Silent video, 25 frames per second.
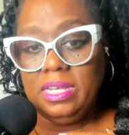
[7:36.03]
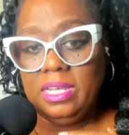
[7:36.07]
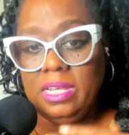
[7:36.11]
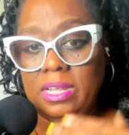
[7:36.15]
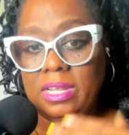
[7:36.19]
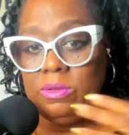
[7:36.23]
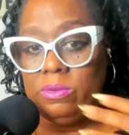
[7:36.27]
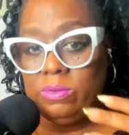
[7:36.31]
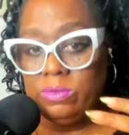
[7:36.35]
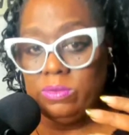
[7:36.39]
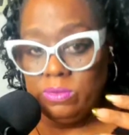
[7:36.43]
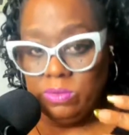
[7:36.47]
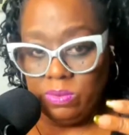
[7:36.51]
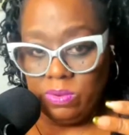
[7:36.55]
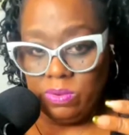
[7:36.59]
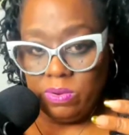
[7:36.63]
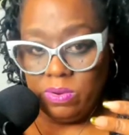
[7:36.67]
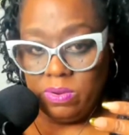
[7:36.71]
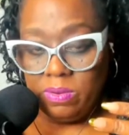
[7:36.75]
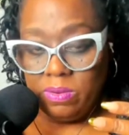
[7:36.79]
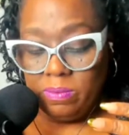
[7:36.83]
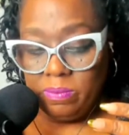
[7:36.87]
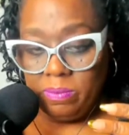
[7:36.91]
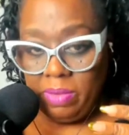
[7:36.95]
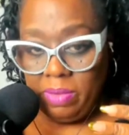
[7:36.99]
And it was a
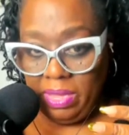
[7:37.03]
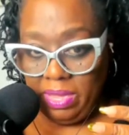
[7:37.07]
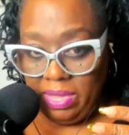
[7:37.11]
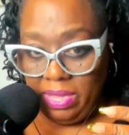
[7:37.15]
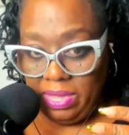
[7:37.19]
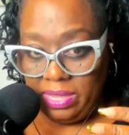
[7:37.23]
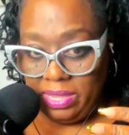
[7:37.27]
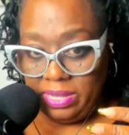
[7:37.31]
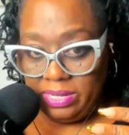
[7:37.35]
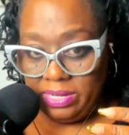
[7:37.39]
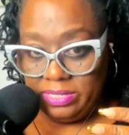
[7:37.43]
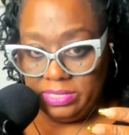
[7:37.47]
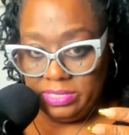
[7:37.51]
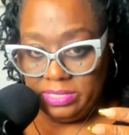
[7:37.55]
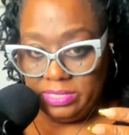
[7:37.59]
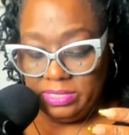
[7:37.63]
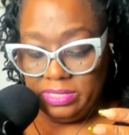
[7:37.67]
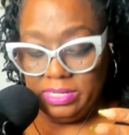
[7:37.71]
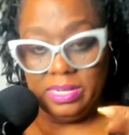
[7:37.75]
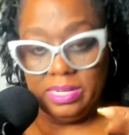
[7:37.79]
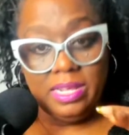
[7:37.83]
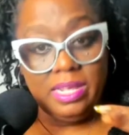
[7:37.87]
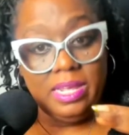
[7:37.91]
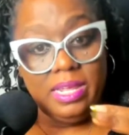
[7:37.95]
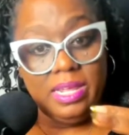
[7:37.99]
badge.
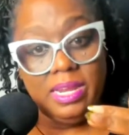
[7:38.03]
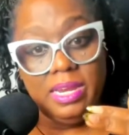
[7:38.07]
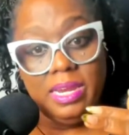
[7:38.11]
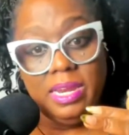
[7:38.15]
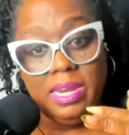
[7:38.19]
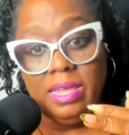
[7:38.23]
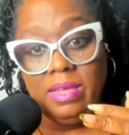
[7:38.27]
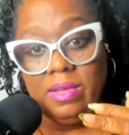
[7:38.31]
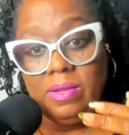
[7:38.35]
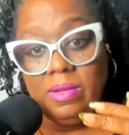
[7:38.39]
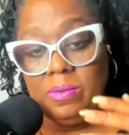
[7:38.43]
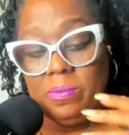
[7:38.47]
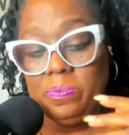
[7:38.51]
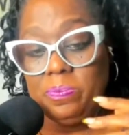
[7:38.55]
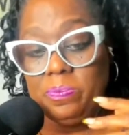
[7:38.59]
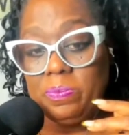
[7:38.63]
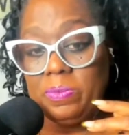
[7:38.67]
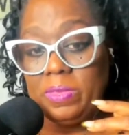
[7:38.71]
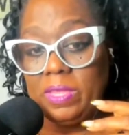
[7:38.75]
Now,